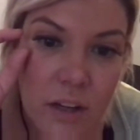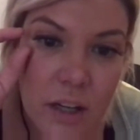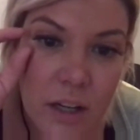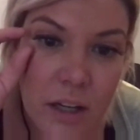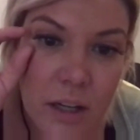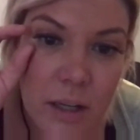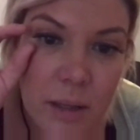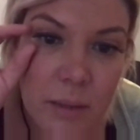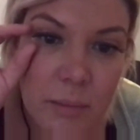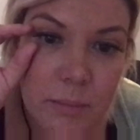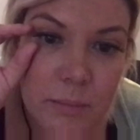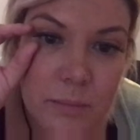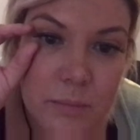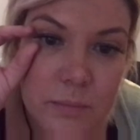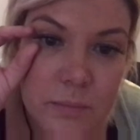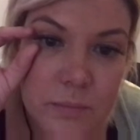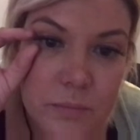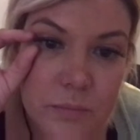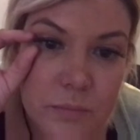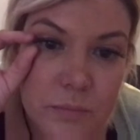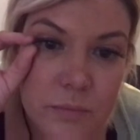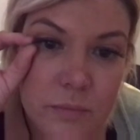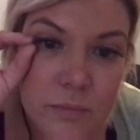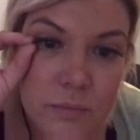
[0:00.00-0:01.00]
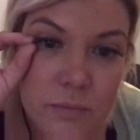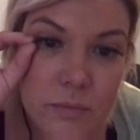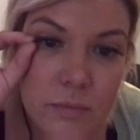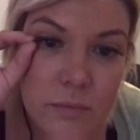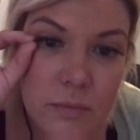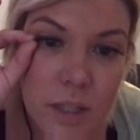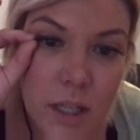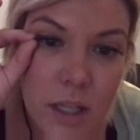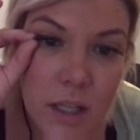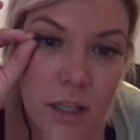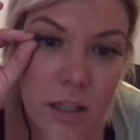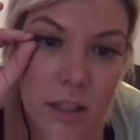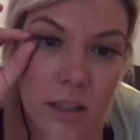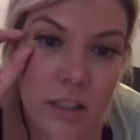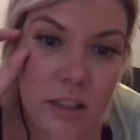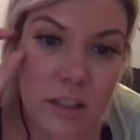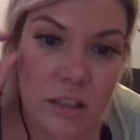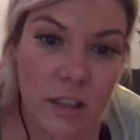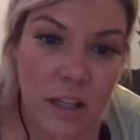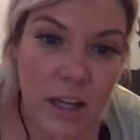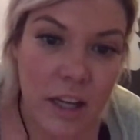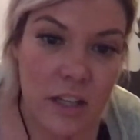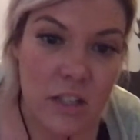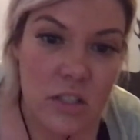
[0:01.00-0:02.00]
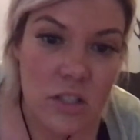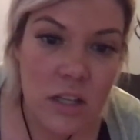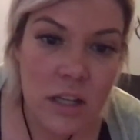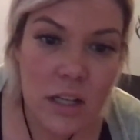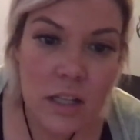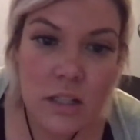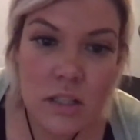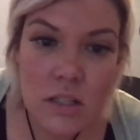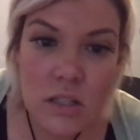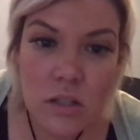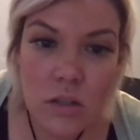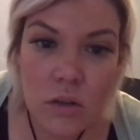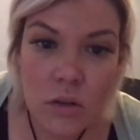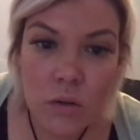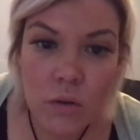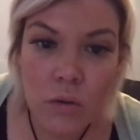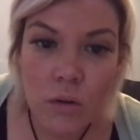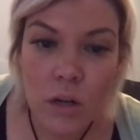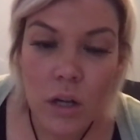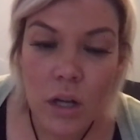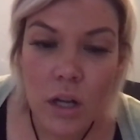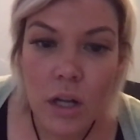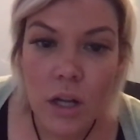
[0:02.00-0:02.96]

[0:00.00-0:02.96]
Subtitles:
a clear lash line, so